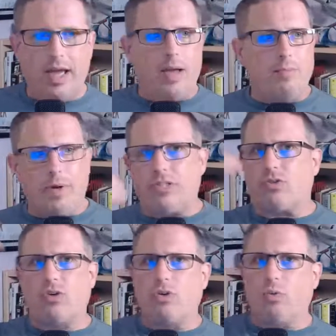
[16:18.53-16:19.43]
but
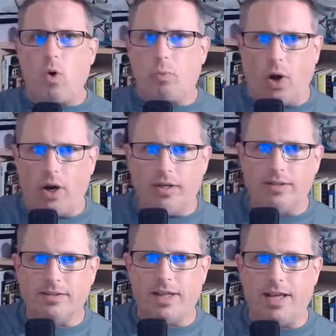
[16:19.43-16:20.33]
screw the woke part.
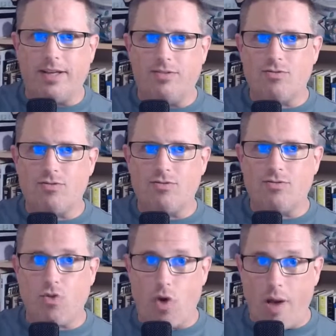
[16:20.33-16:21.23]
Like,
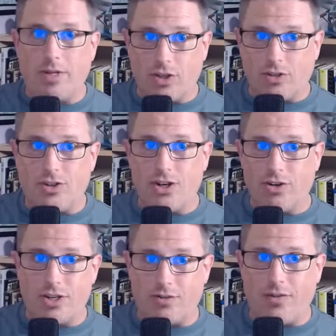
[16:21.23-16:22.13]
trauma is a
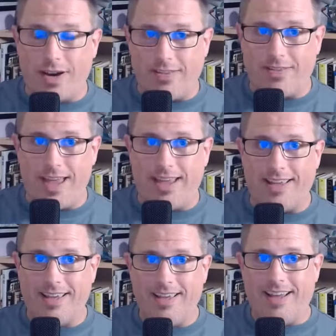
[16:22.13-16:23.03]
serious fucking thing.
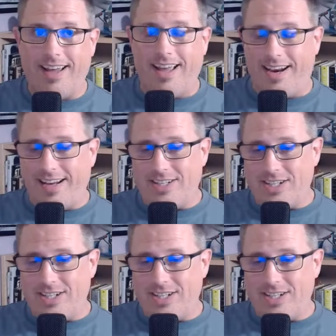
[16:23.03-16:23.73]
And I